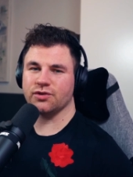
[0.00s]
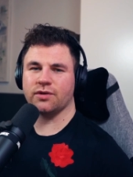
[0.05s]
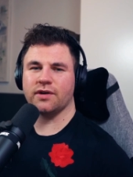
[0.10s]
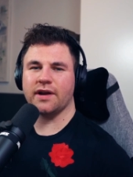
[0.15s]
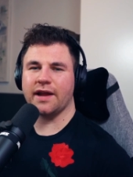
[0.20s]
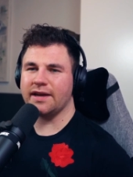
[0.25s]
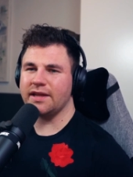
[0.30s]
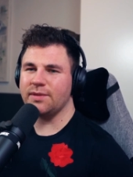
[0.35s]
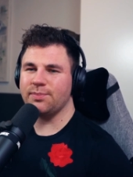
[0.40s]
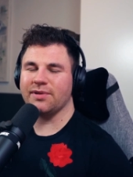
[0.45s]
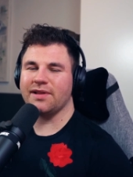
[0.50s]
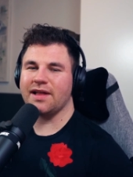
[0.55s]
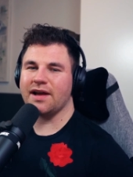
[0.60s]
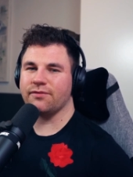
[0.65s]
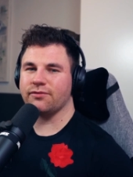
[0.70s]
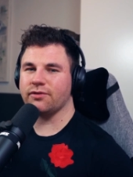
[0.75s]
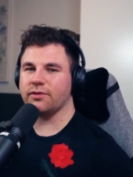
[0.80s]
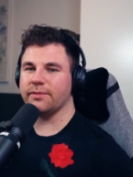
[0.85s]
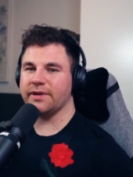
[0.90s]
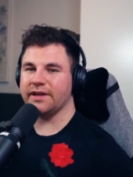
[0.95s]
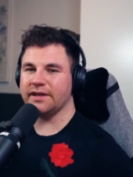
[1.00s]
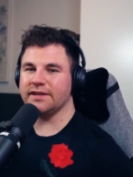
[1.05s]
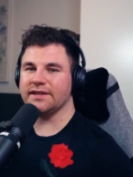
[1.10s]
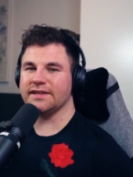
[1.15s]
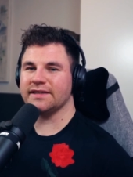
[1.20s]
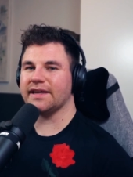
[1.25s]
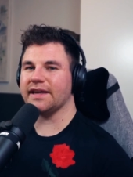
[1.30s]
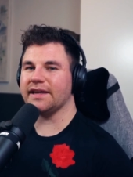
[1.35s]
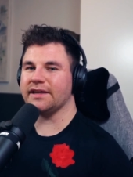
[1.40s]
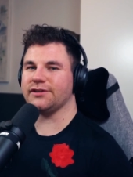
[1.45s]
or any platform in
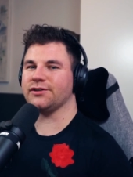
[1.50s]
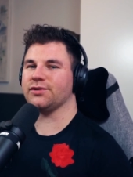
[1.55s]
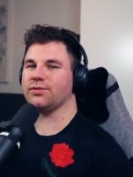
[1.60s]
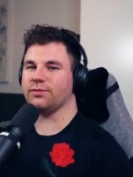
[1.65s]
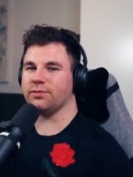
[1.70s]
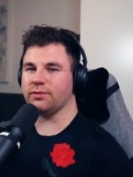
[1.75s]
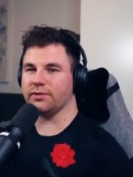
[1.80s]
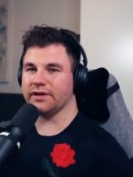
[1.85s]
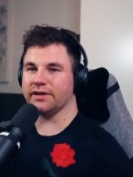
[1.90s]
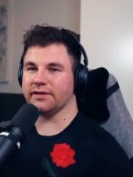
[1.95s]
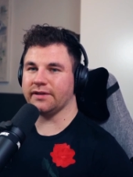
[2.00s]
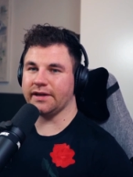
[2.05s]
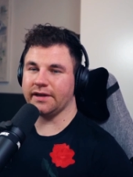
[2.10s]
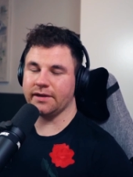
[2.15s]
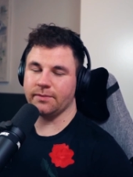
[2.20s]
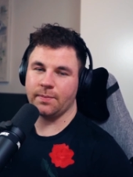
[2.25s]
this case, really.